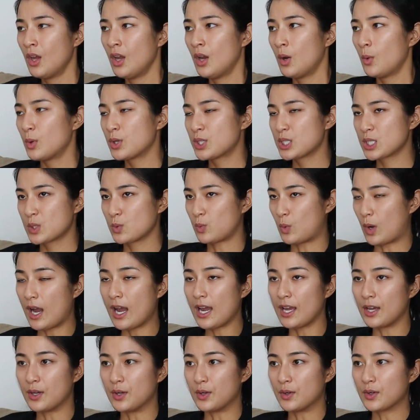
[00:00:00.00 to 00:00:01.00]
which is
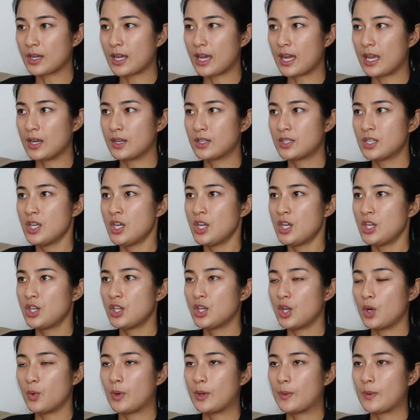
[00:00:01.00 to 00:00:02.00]
wild. And
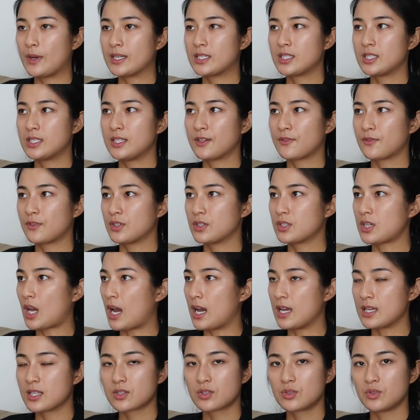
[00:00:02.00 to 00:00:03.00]
we went to different
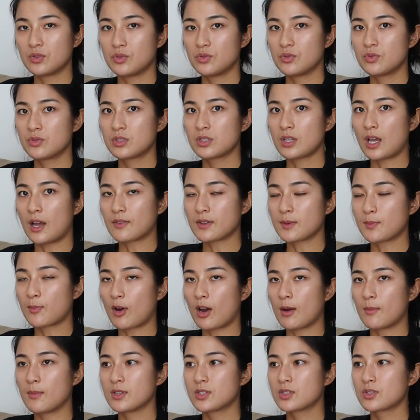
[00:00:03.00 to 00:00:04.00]
high schools after
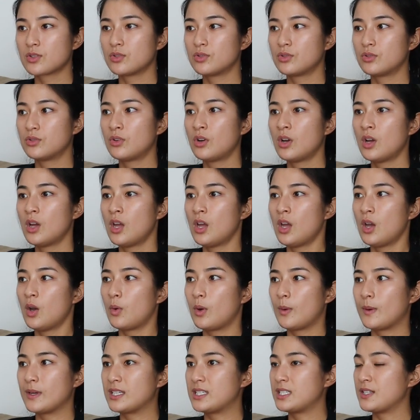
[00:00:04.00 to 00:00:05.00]
primary school.
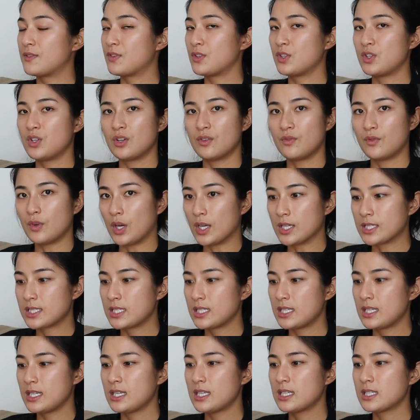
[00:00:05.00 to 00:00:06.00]
We went to different
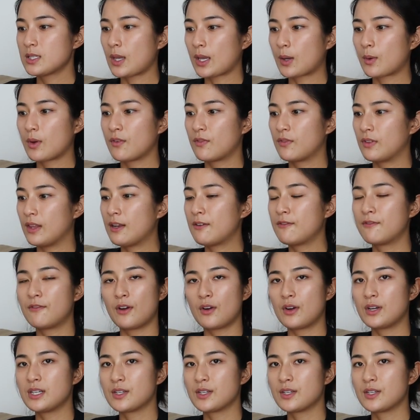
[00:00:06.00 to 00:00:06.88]
universities. Like, we've led very